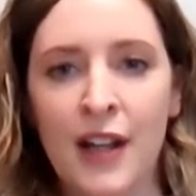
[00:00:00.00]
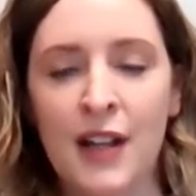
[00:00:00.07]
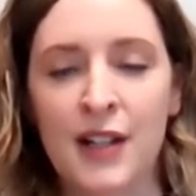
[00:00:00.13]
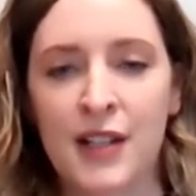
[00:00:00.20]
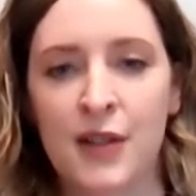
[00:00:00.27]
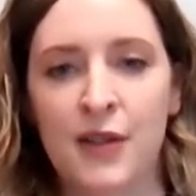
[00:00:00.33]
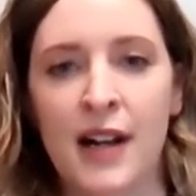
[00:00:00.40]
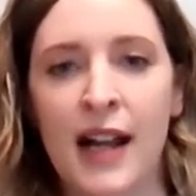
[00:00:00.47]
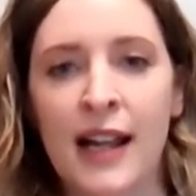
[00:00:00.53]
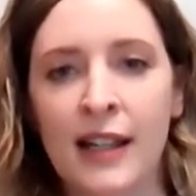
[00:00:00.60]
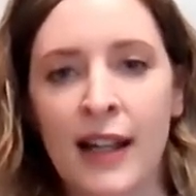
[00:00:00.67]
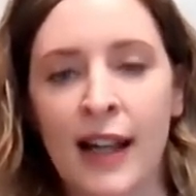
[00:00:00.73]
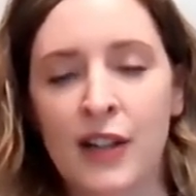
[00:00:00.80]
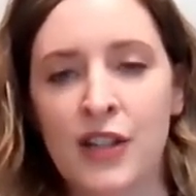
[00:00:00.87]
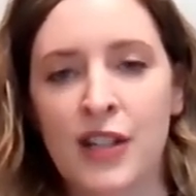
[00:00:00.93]
so that I could
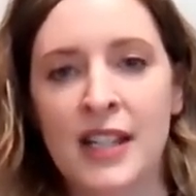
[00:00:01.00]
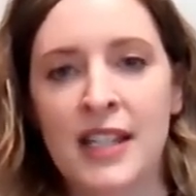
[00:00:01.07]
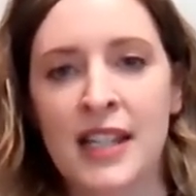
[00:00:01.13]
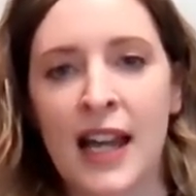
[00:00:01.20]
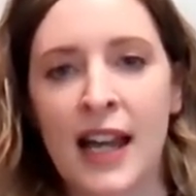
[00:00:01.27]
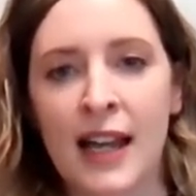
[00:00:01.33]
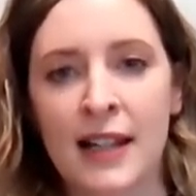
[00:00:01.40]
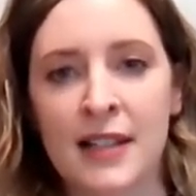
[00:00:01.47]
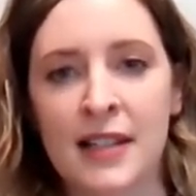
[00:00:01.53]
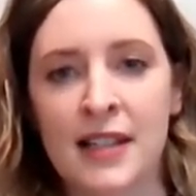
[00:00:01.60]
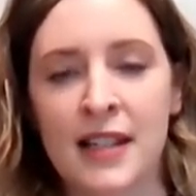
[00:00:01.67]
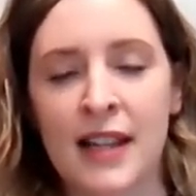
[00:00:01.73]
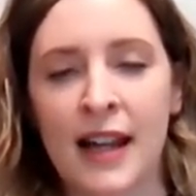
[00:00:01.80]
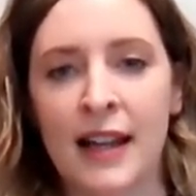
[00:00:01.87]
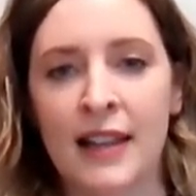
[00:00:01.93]
actually test
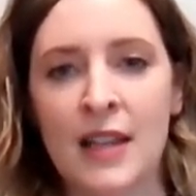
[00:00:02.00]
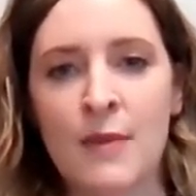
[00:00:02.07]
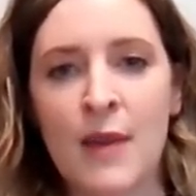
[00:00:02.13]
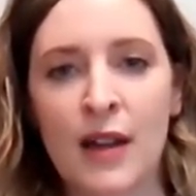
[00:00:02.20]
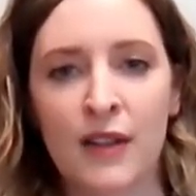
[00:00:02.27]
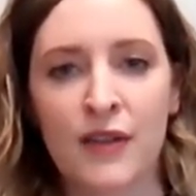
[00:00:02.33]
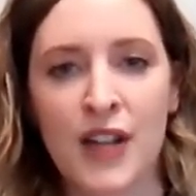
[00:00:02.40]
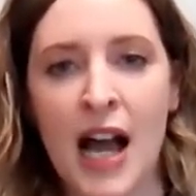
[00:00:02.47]
the amount of